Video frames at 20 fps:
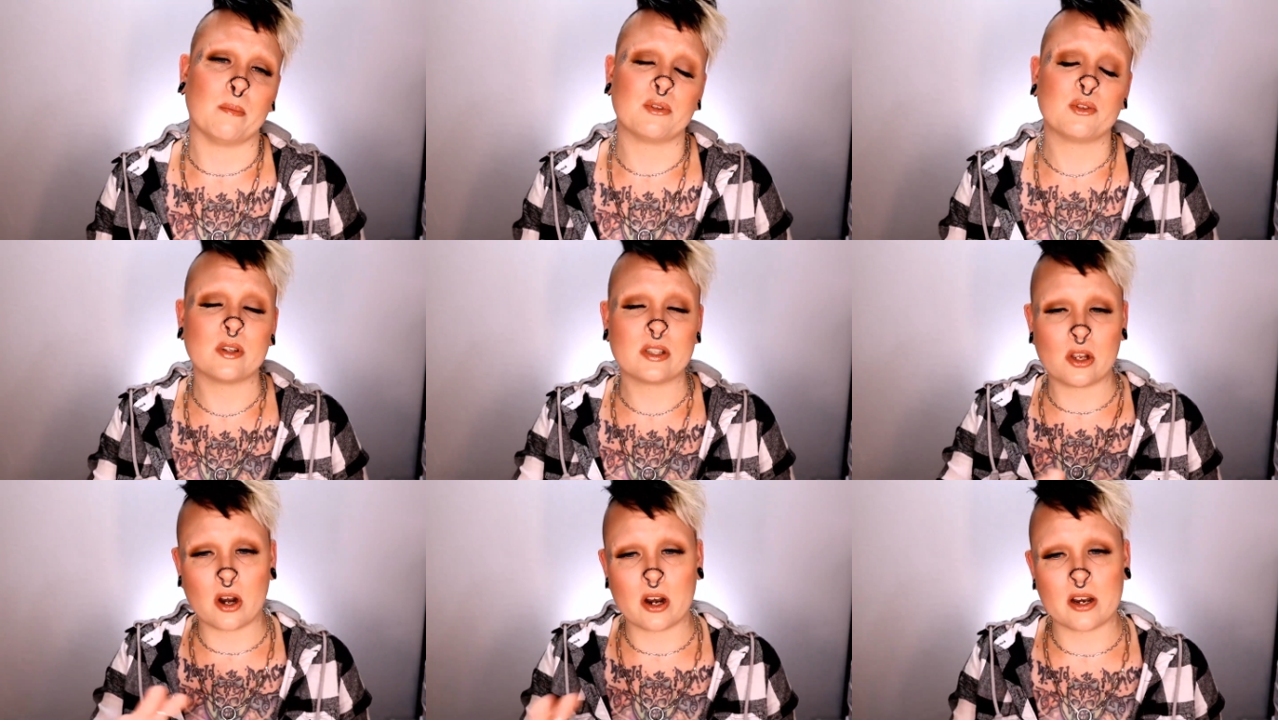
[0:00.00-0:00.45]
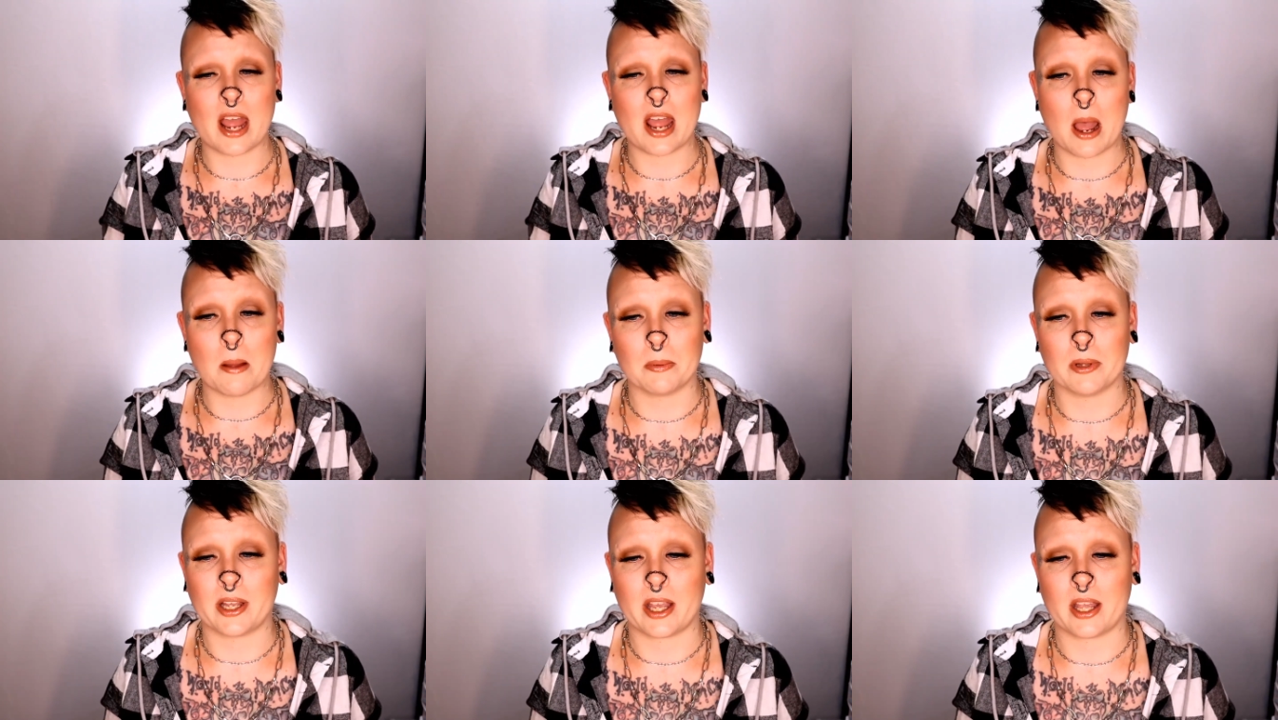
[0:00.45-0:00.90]
So I started
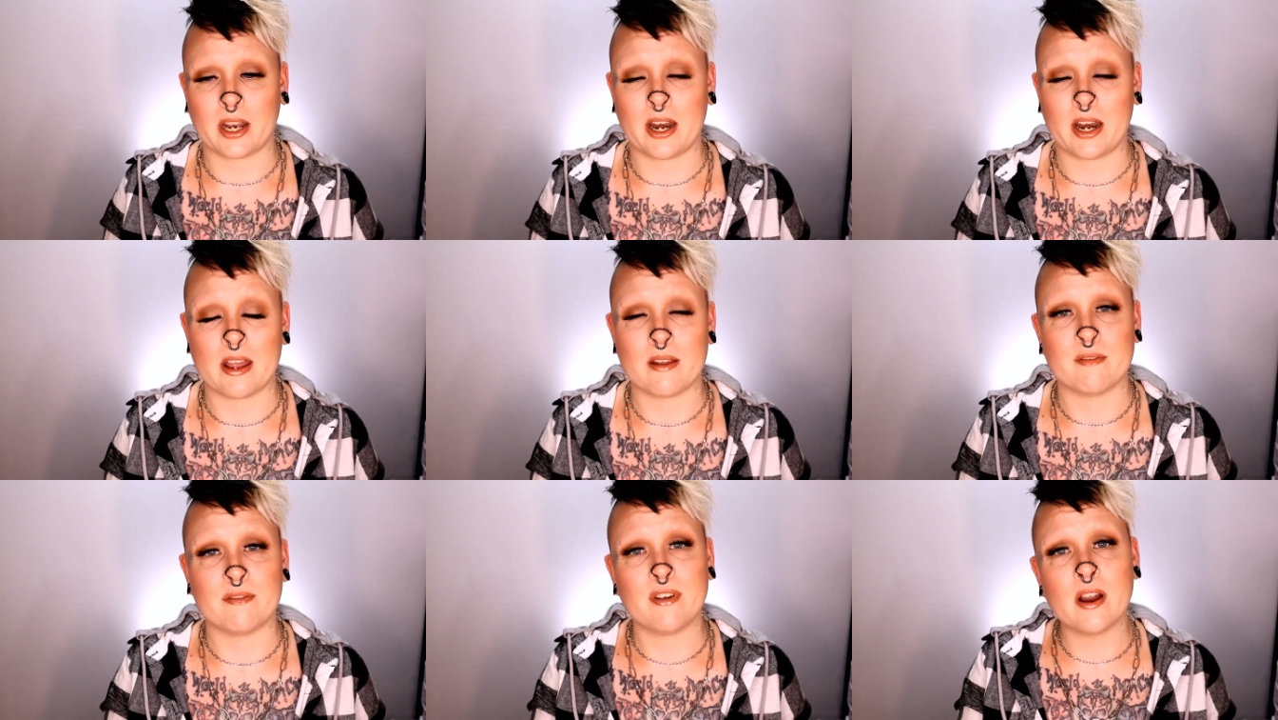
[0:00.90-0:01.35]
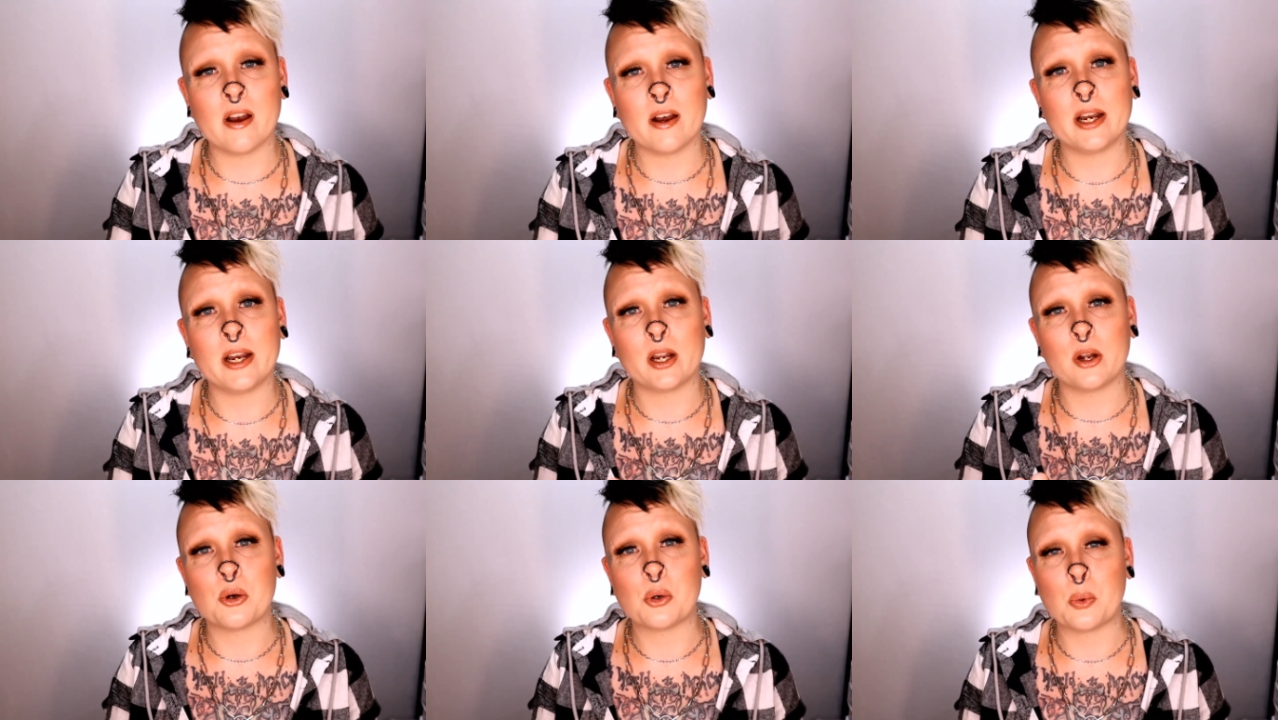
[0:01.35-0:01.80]
dabbling in it, and
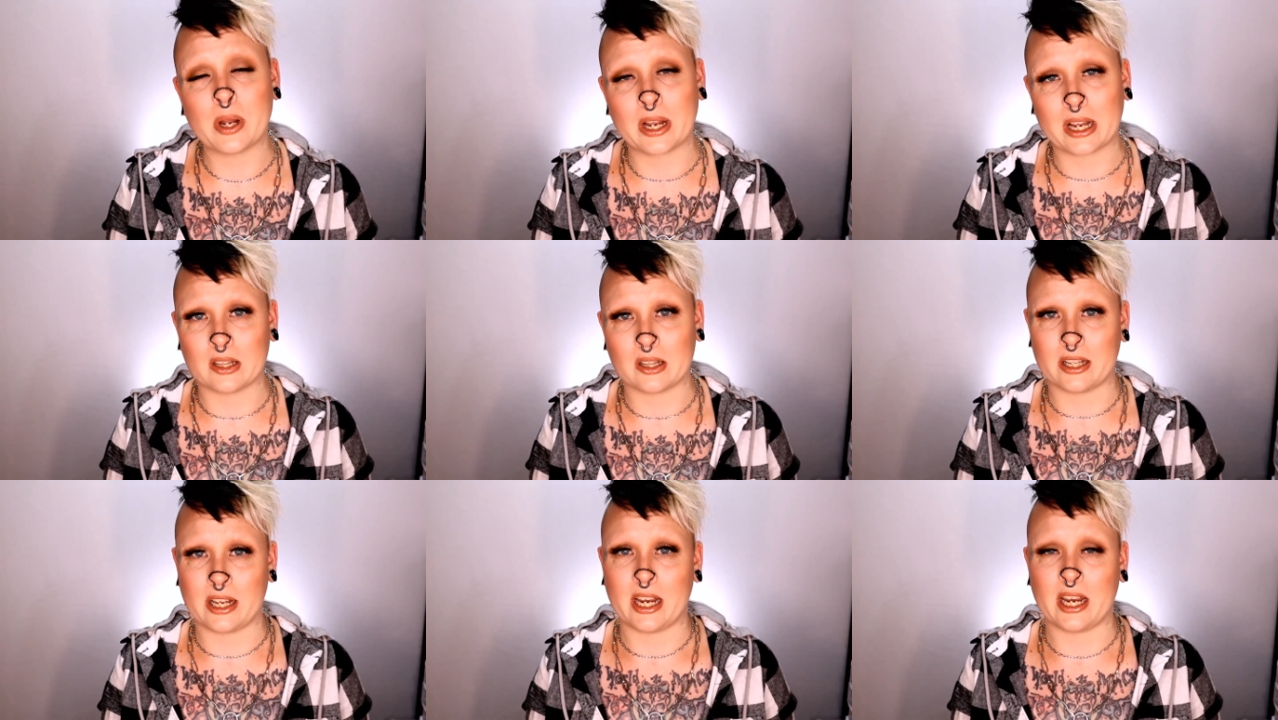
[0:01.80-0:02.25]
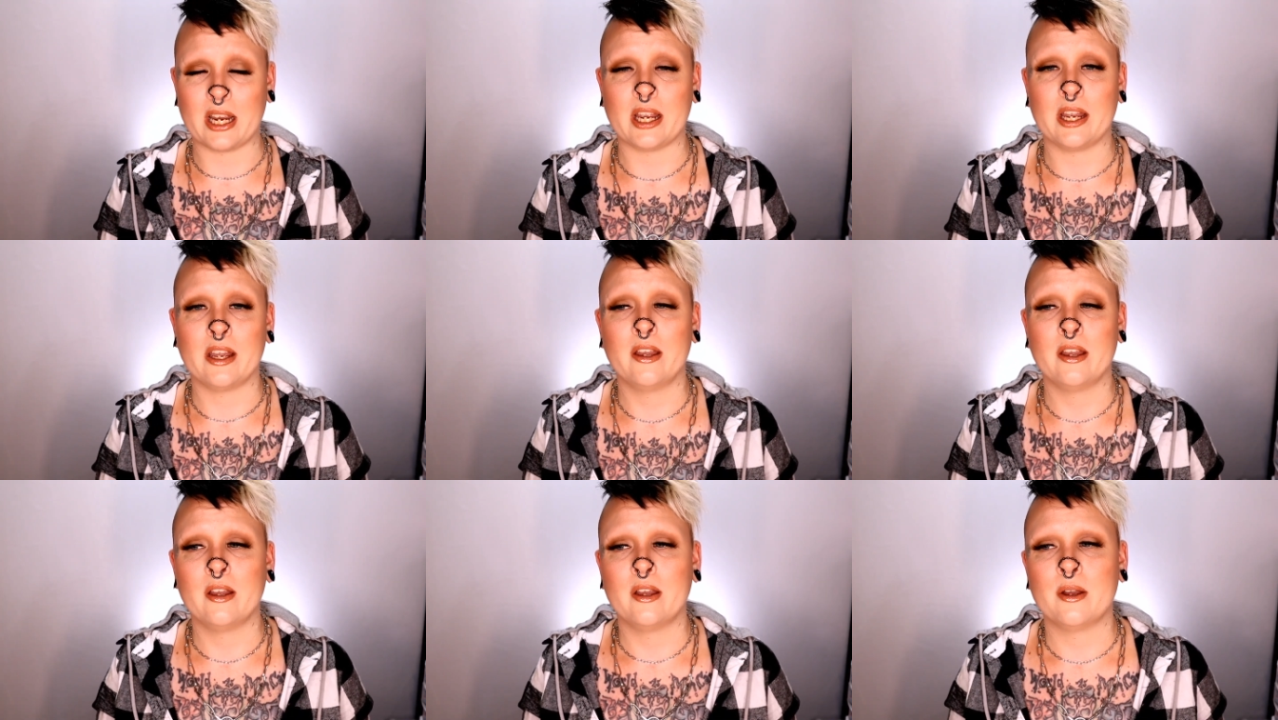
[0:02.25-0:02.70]
very quickly
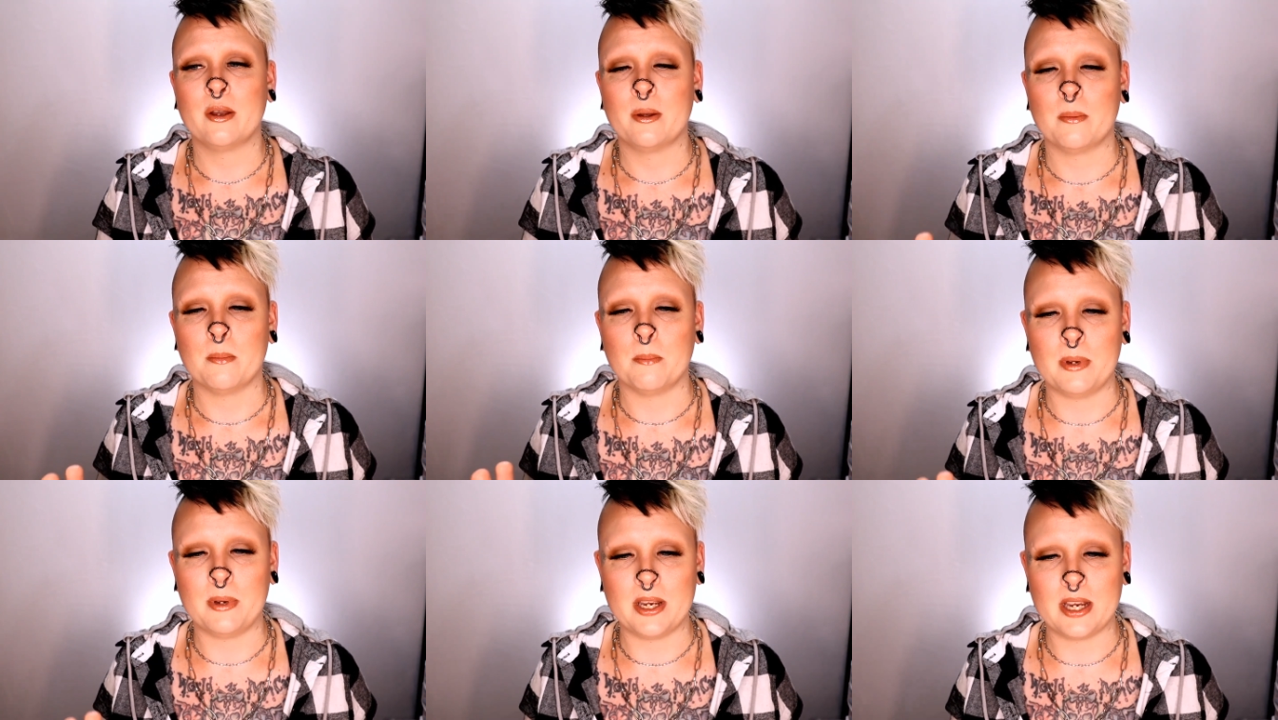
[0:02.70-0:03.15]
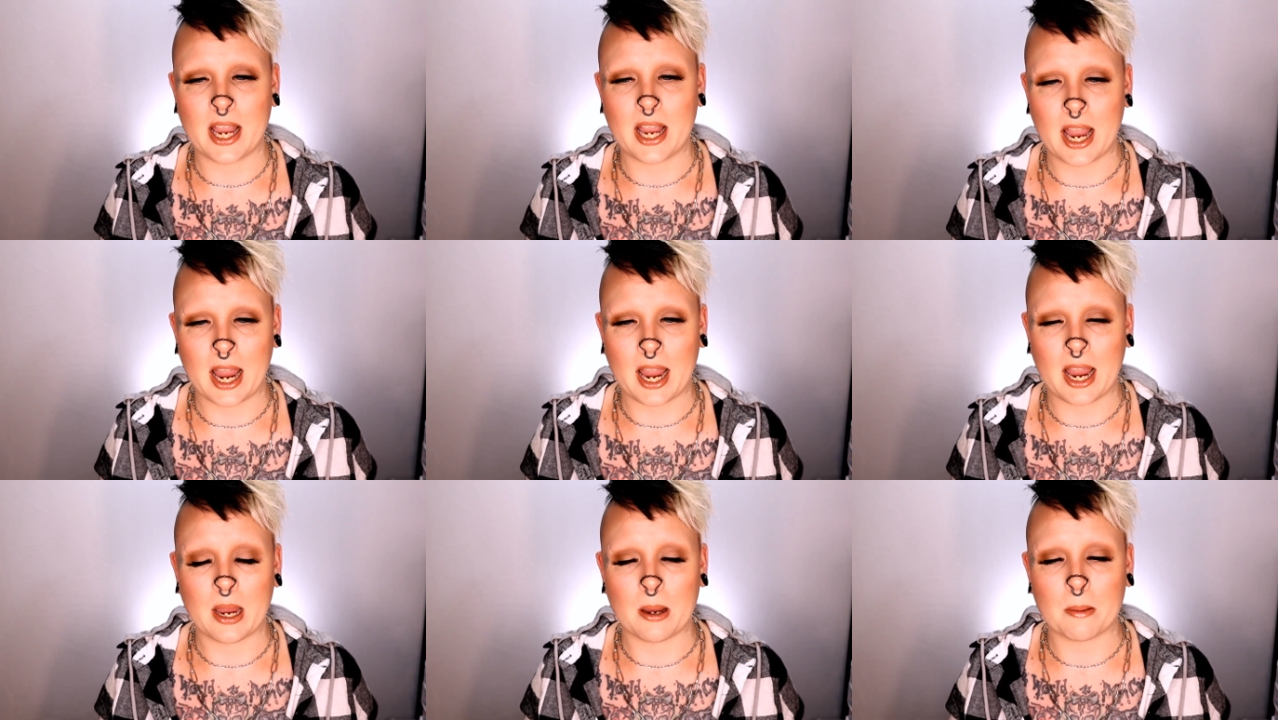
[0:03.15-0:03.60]

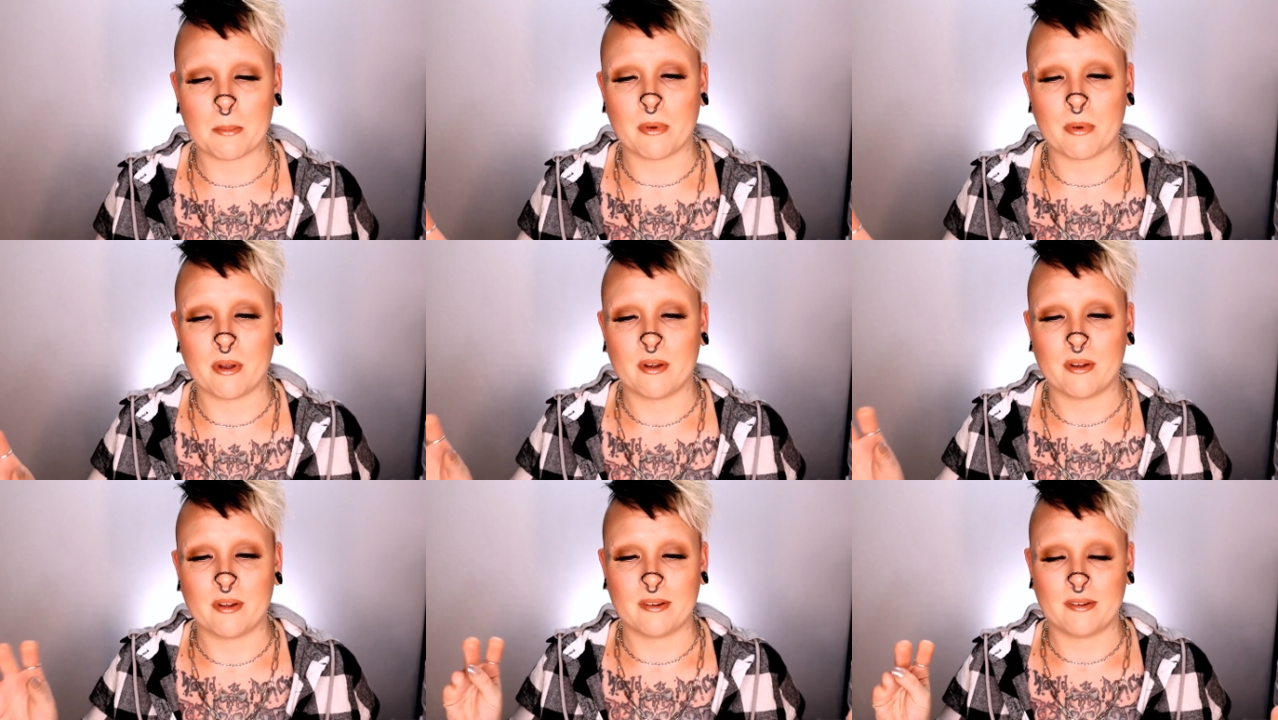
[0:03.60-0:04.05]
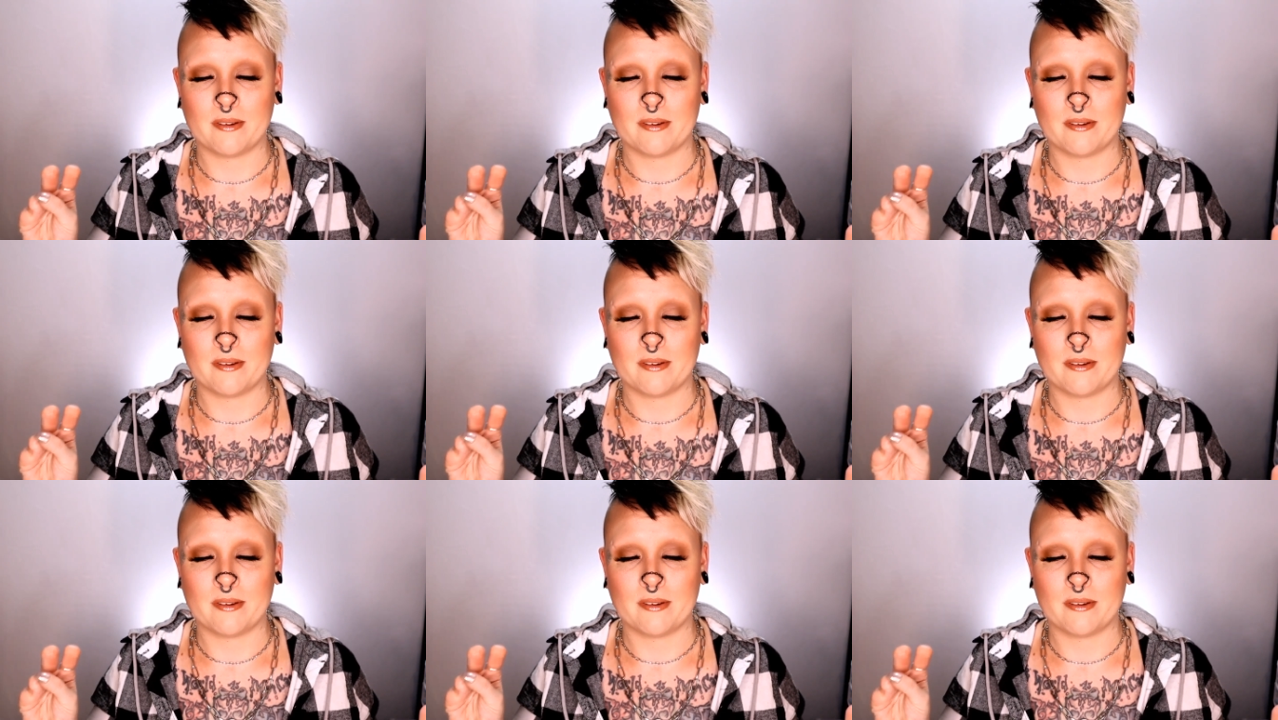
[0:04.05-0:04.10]
became